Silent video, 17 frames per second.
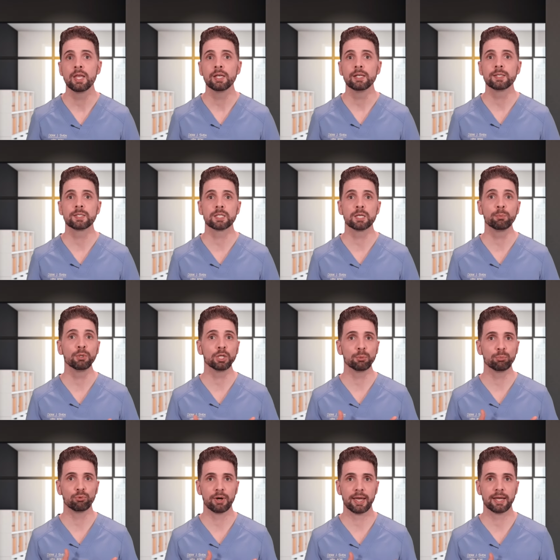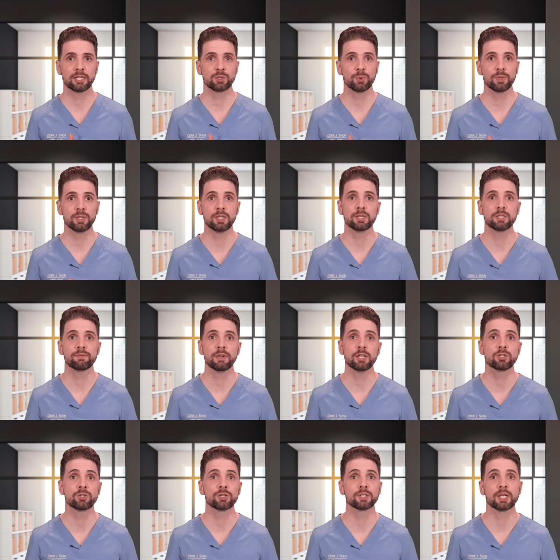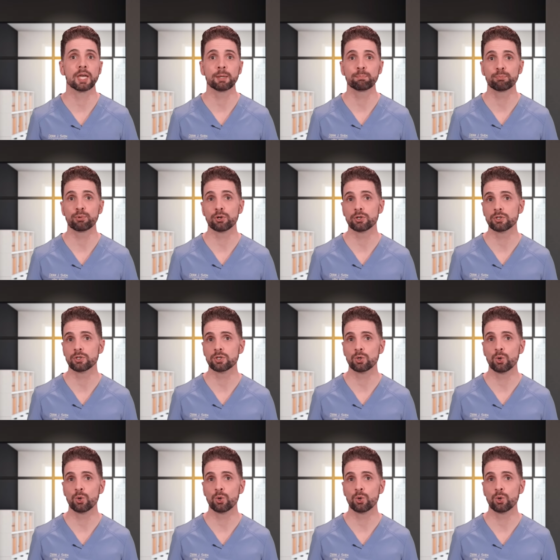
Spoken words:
Similar brands with these features like Burst,